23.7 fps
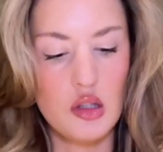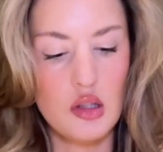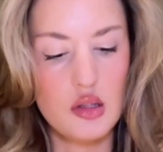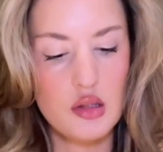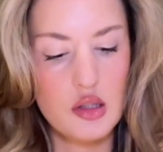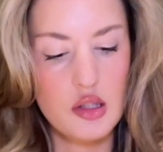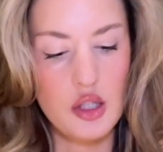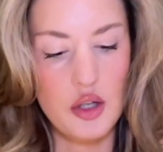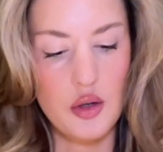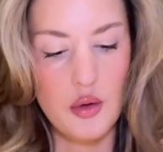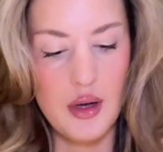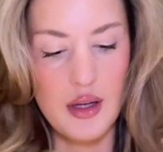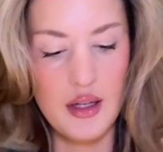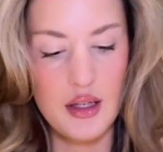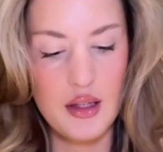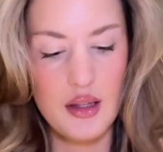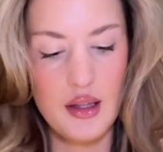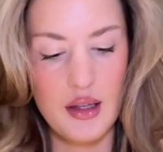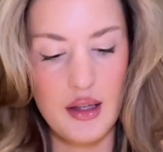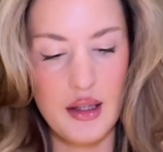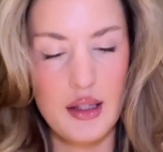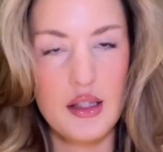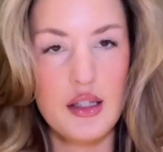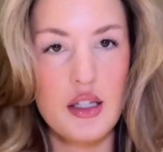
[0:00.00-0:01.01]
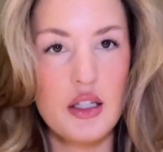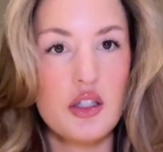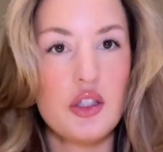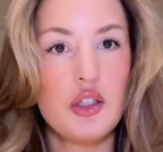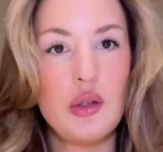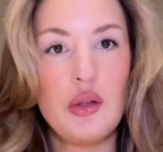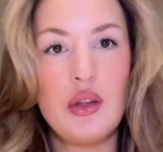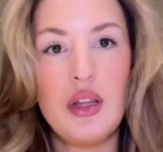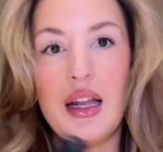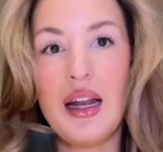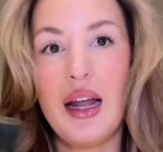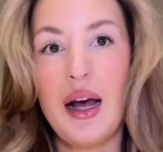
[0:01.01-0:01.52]
So anything I can do
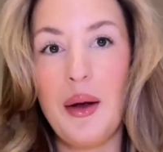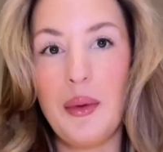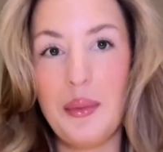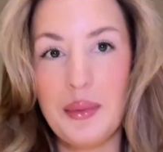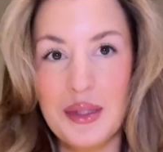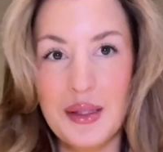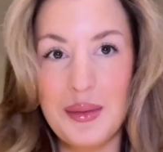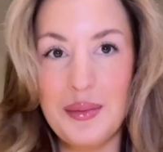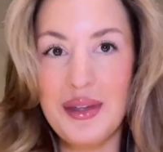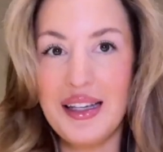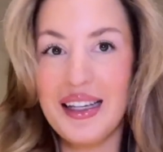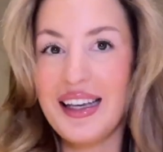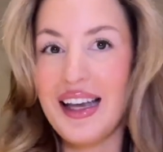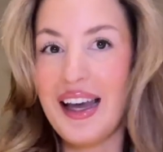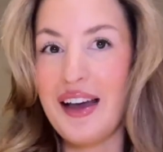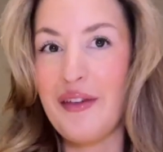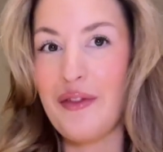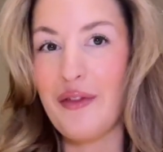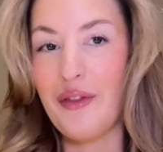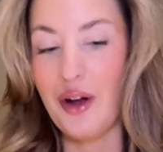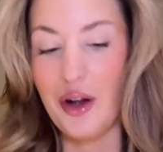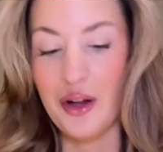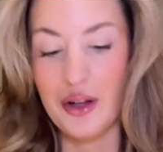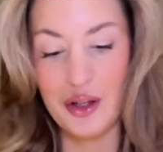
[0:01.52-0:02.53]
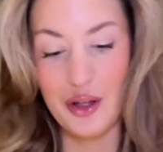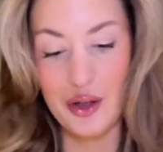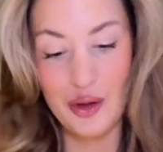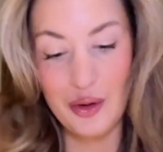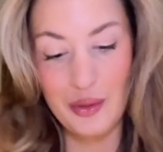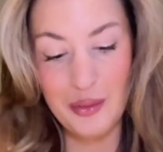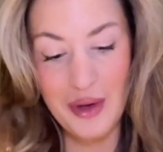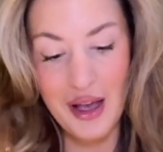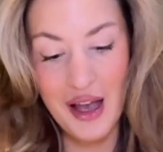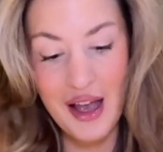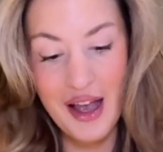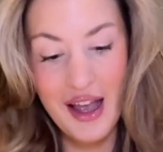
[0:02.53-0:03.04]
that helps me get
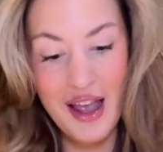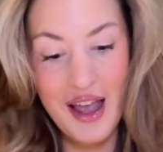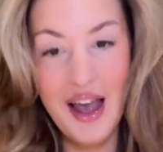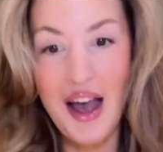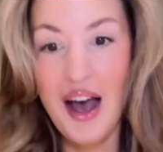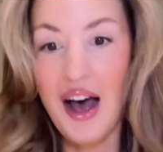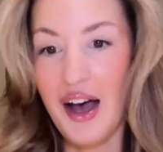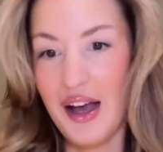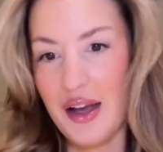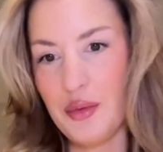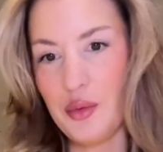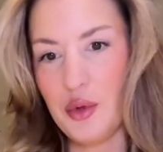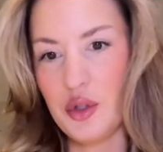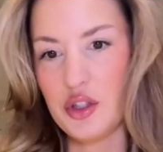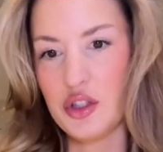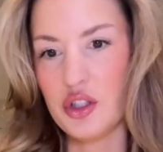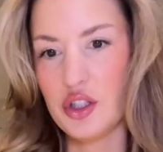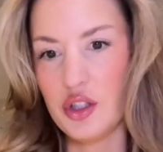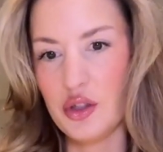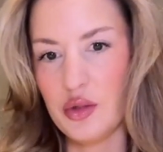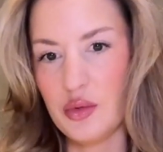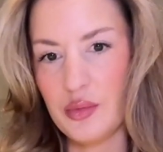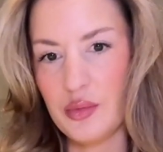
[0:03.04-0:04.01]
volume, I will do.